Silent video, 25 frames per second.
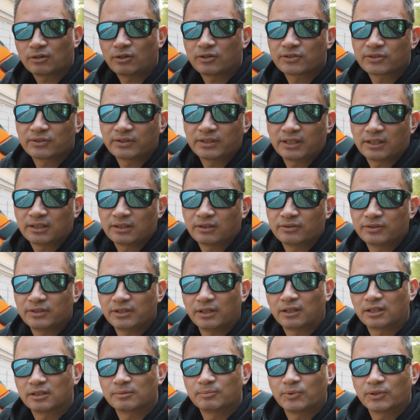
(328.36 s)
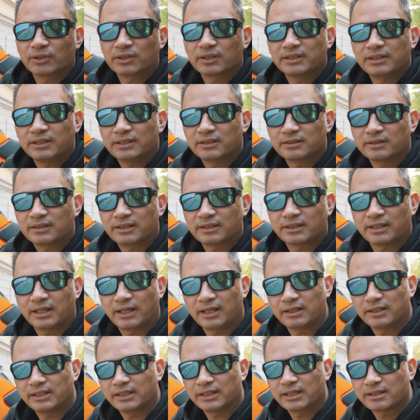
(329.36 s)
also tell on the R model here that the
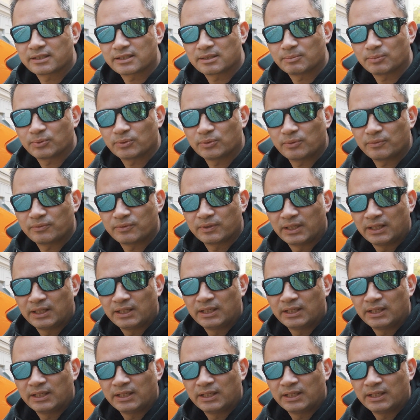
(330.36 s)
handling has improved.